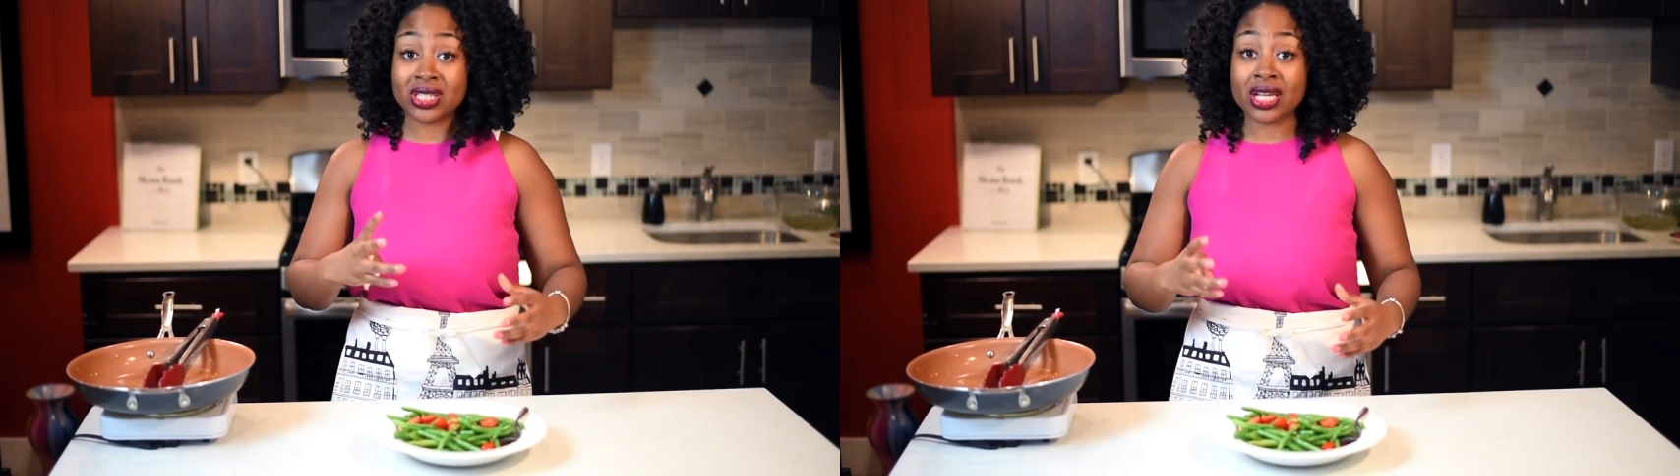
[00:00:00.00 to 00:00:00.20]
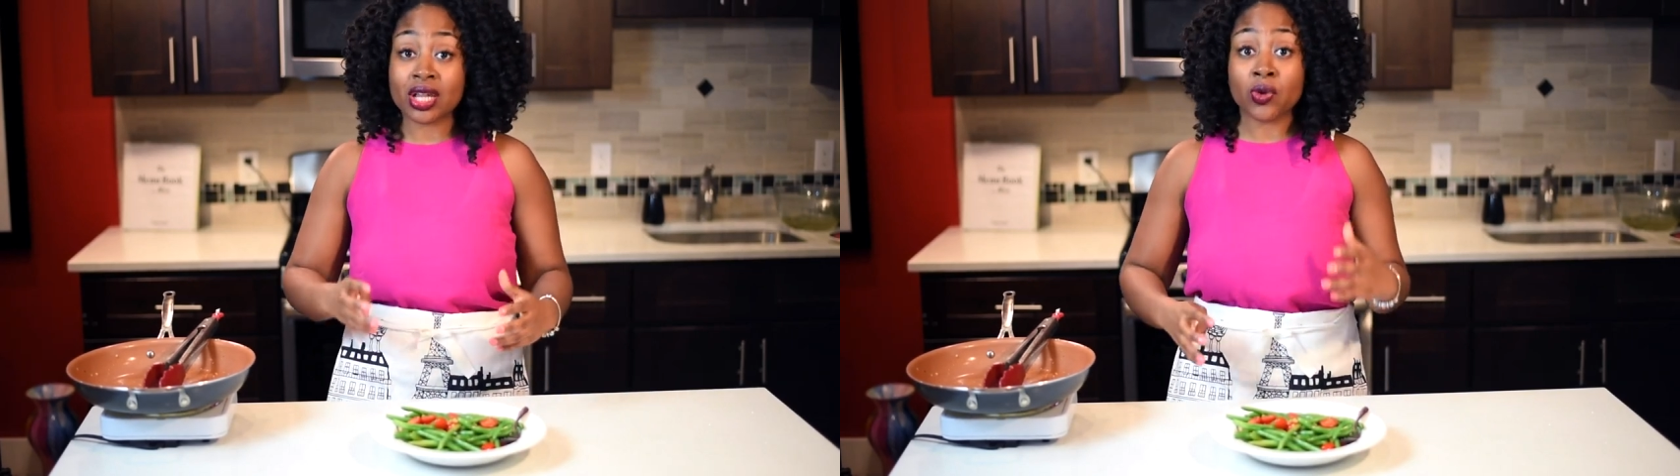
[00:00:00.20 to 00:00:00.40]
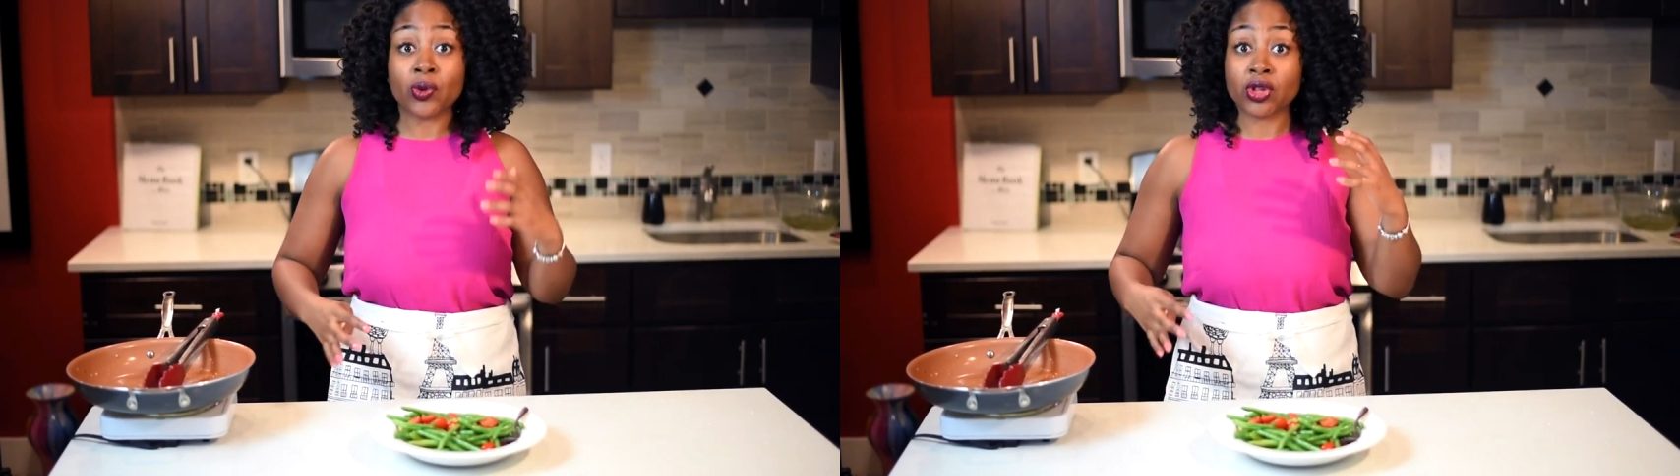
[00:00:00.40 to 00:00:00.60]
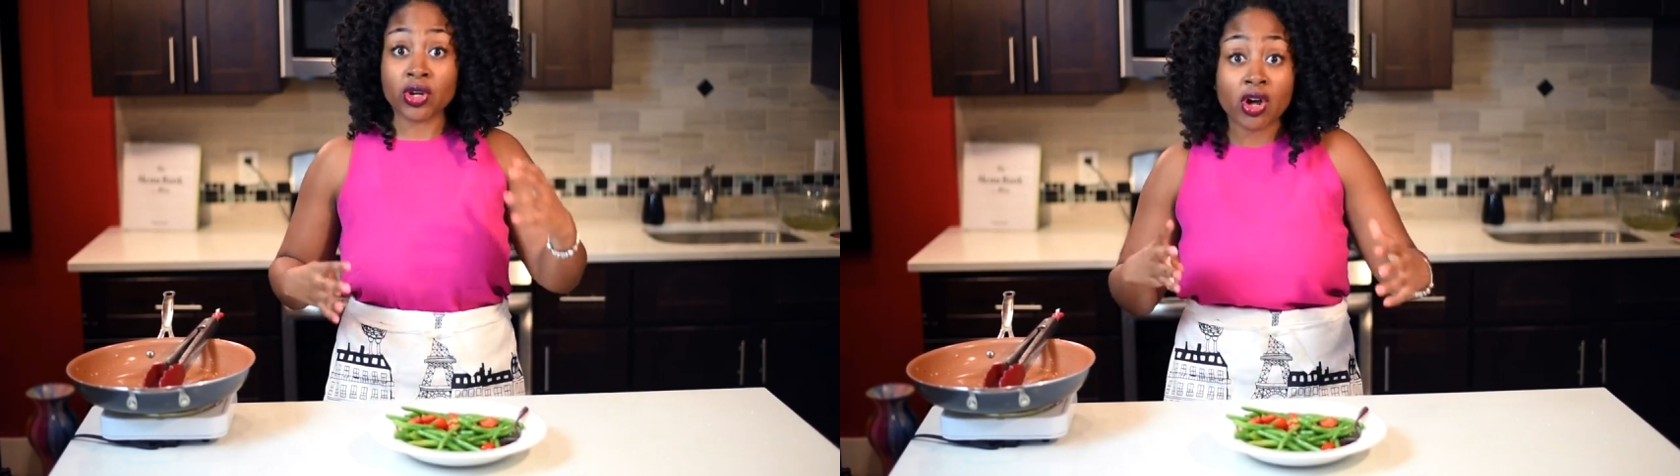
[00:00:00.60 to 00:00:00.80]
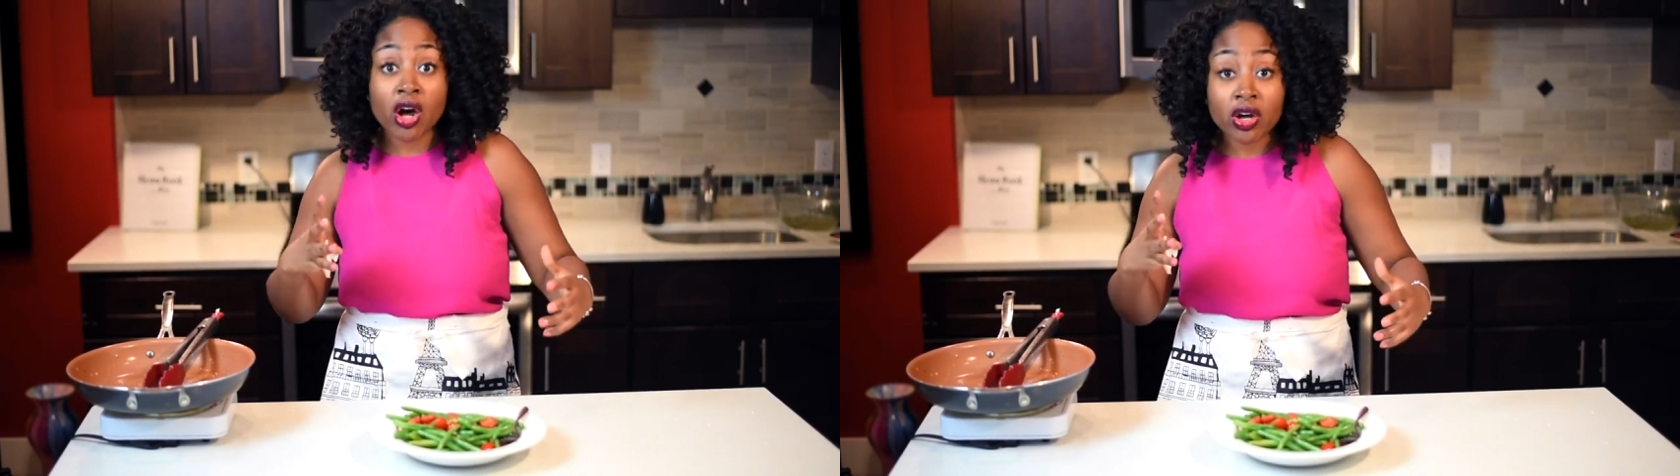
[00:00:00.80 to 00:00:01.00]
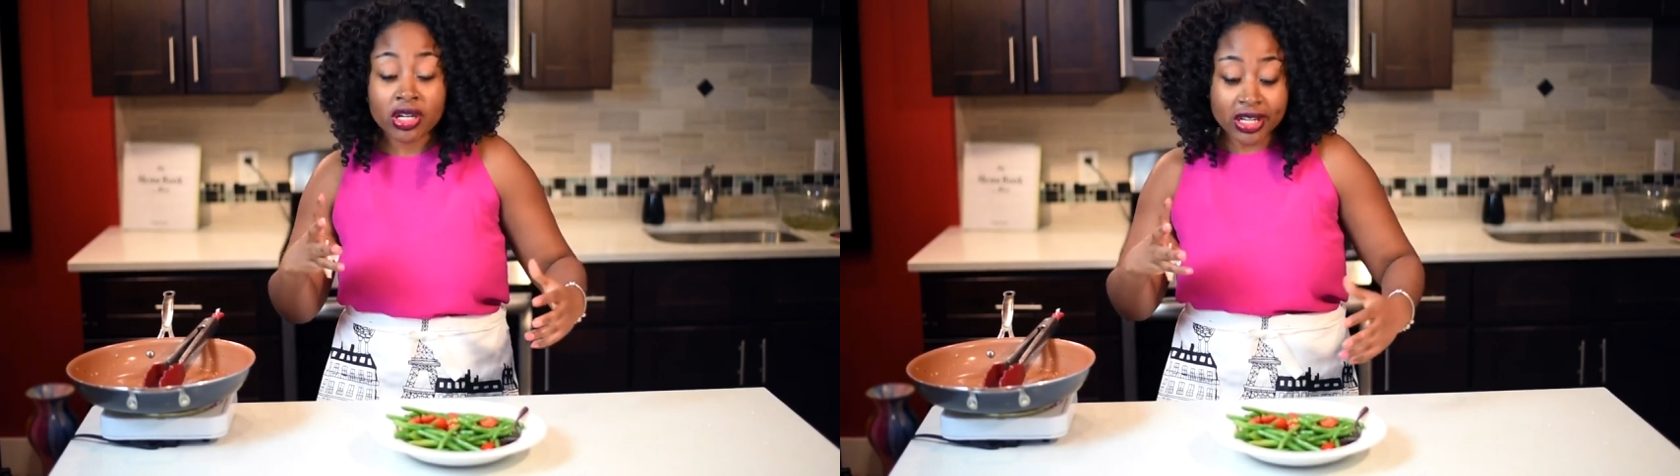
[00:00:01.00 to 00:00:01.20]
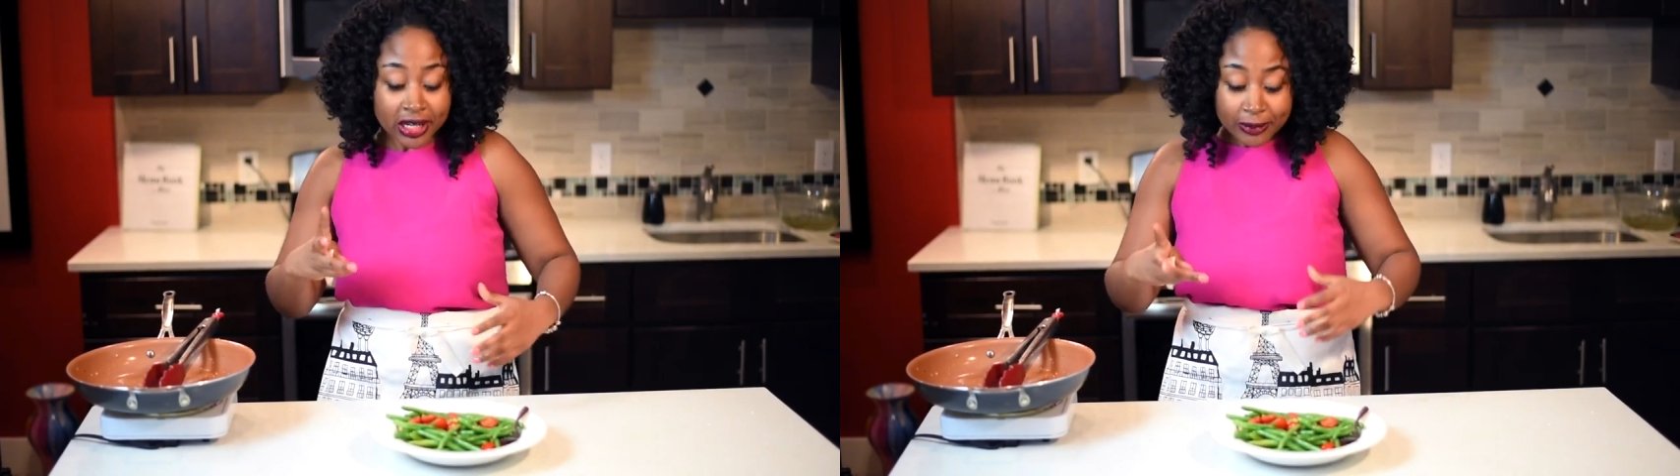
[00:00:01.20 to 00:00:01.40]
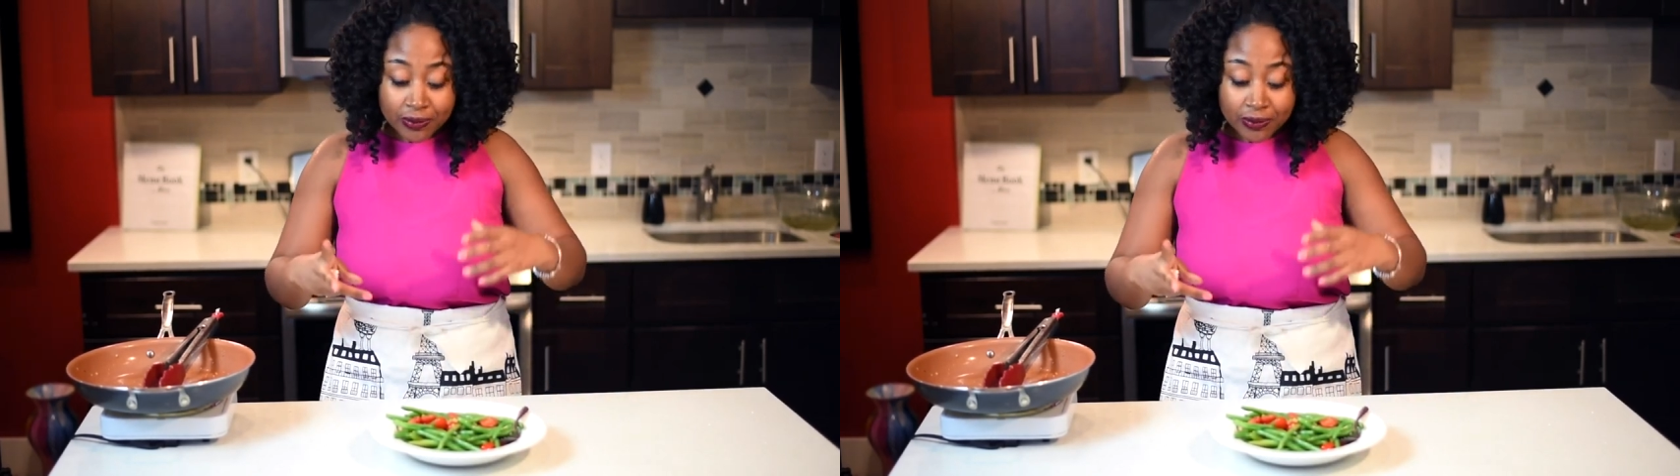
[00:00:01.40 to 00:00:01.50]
together with the garlic